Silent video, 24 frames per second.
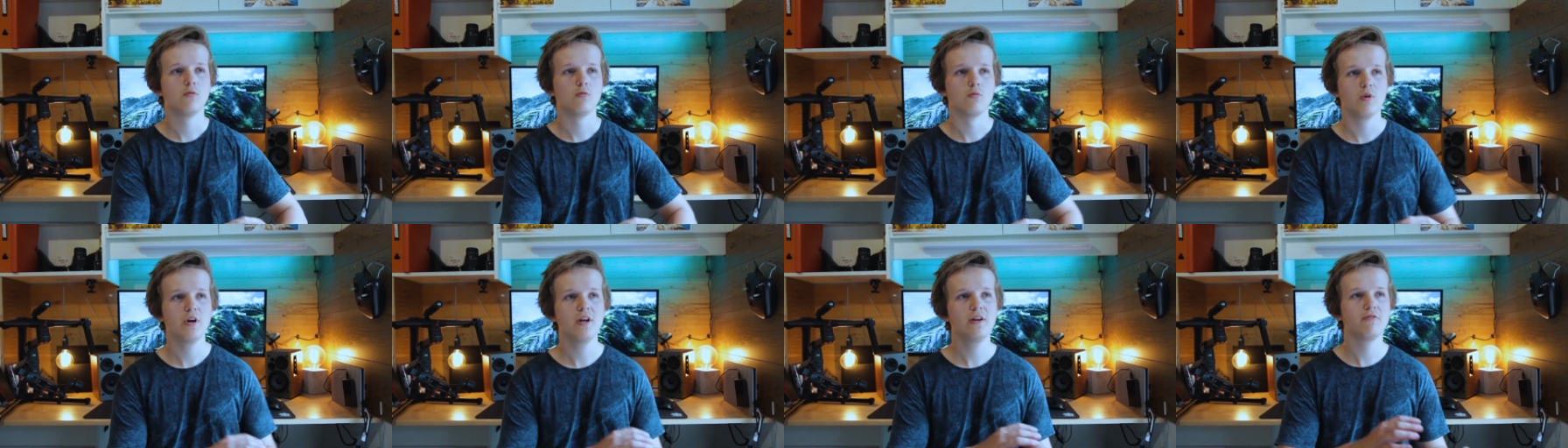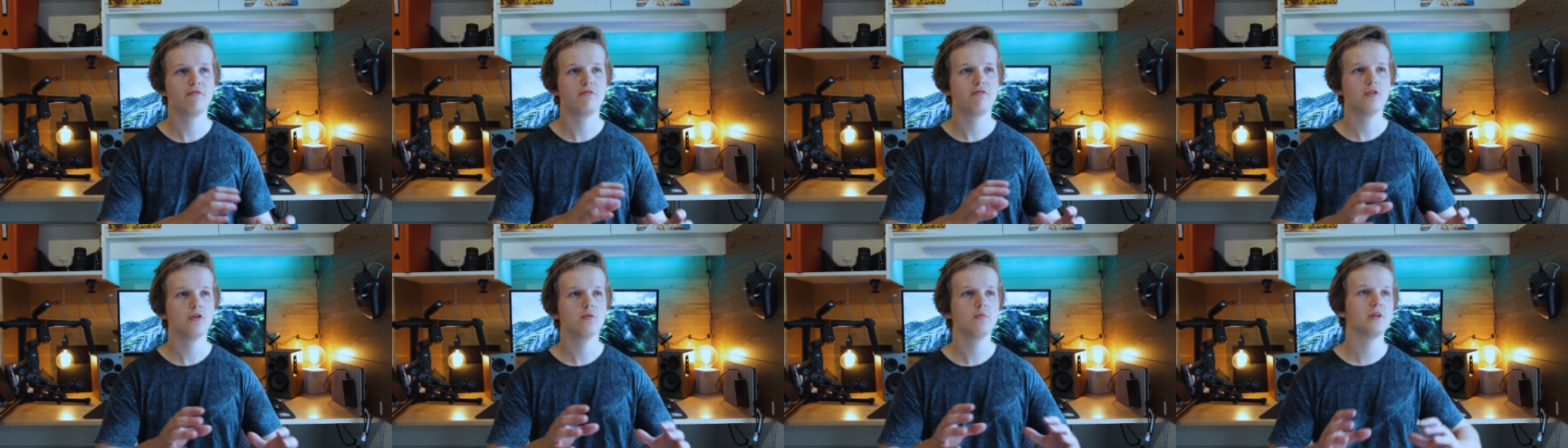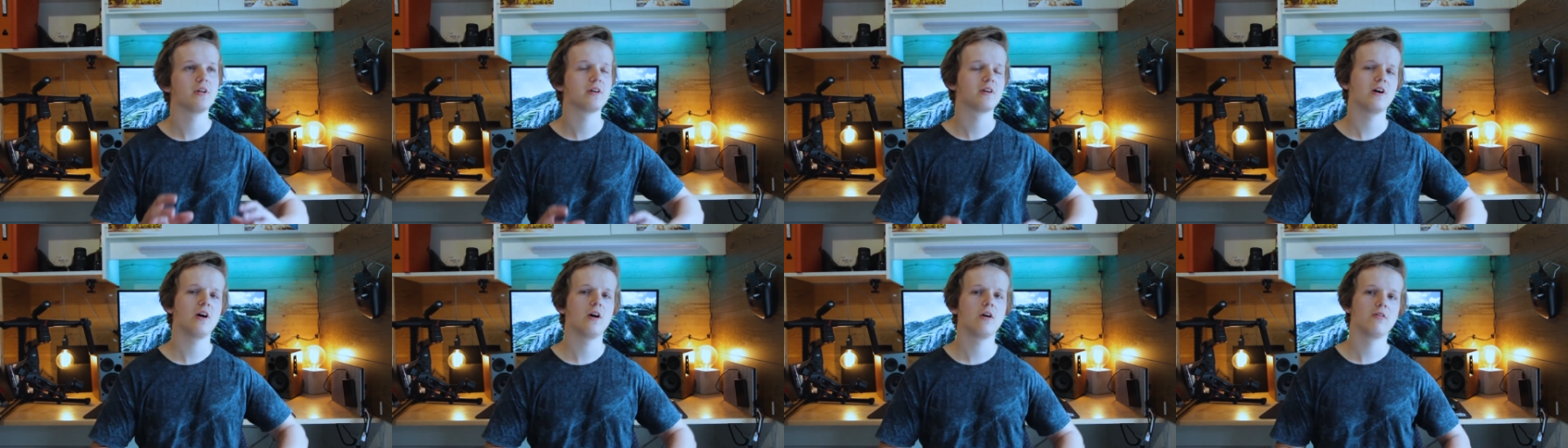when
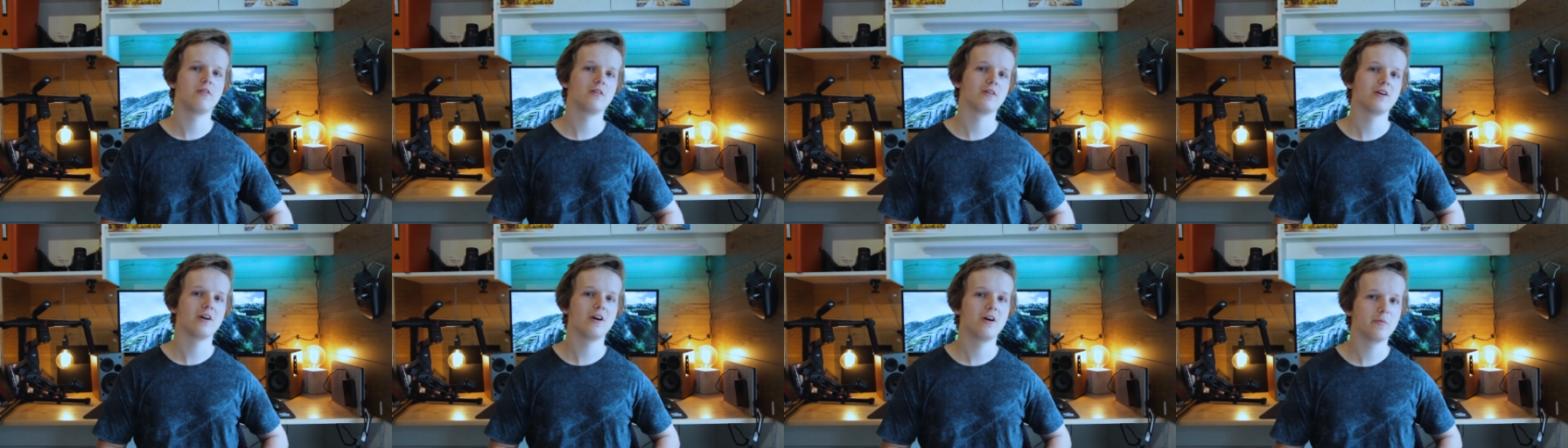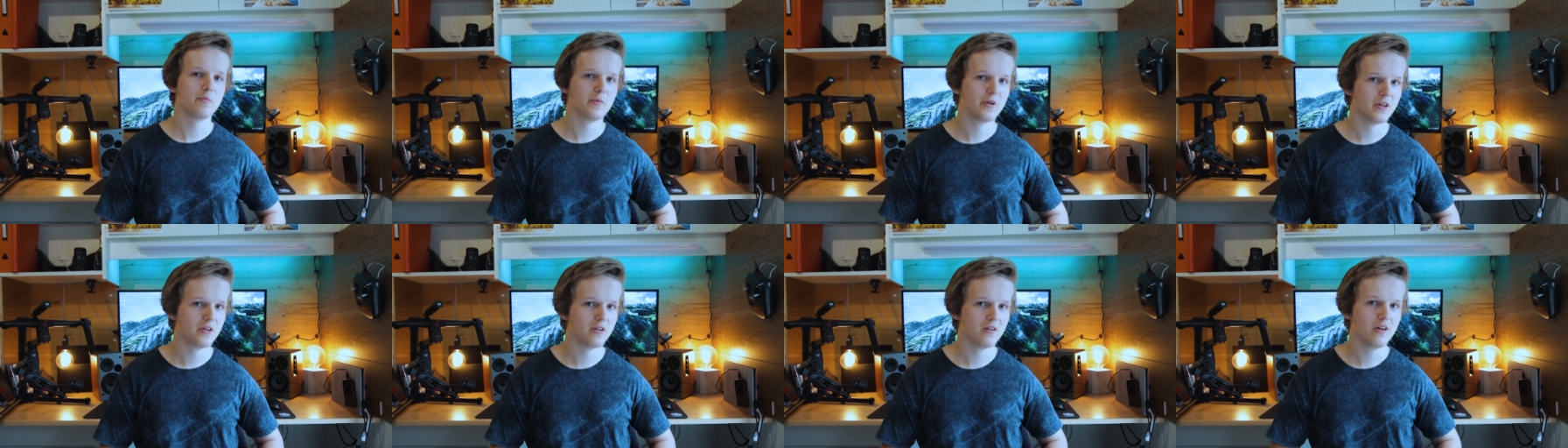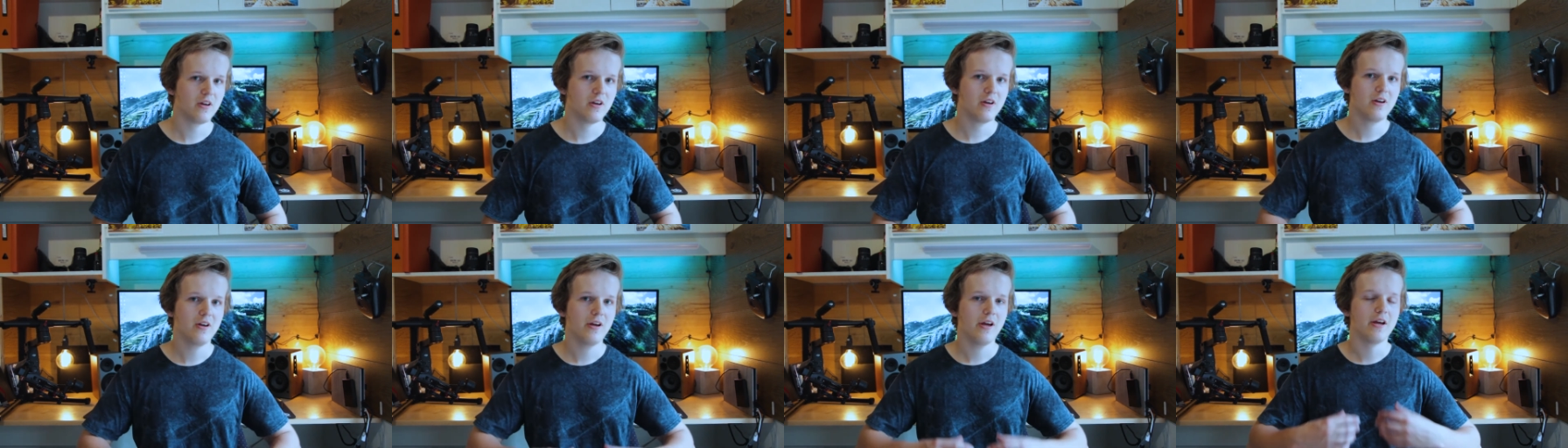filming a car at a car meet,
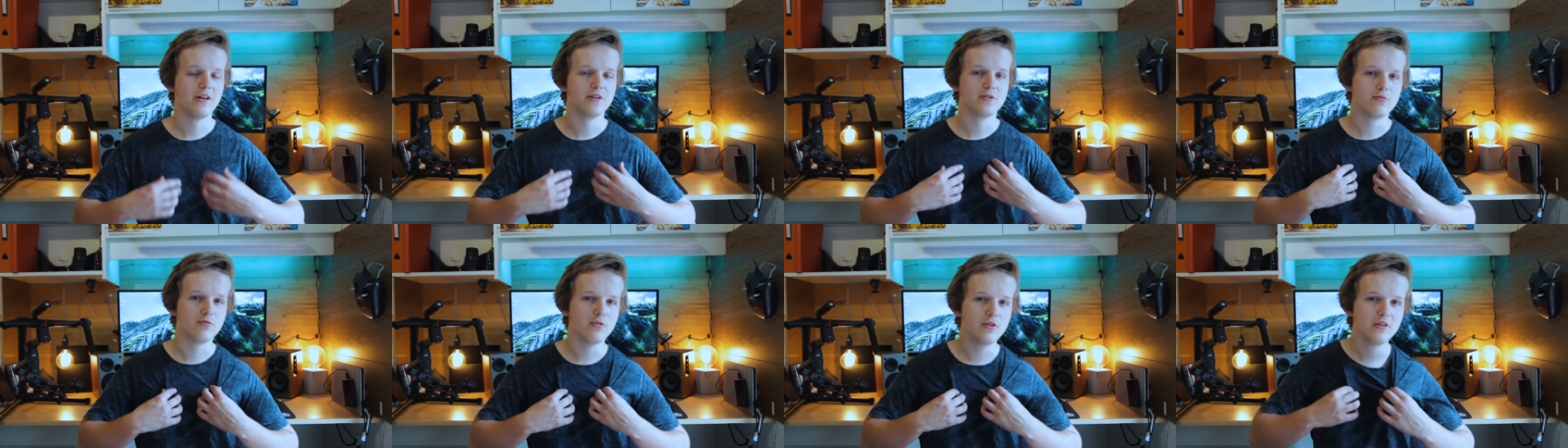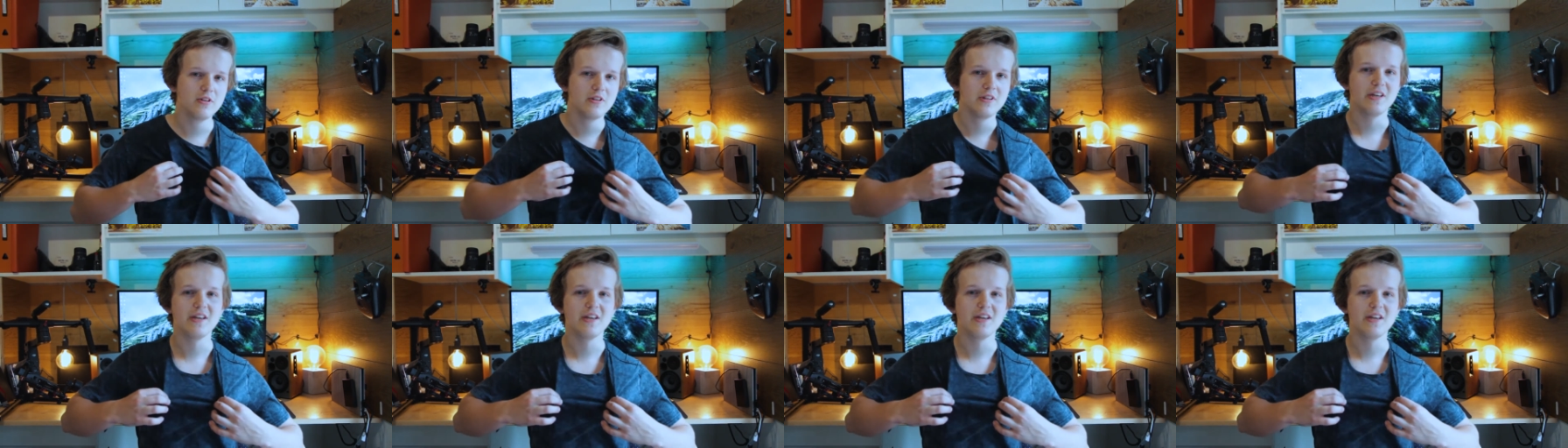it's really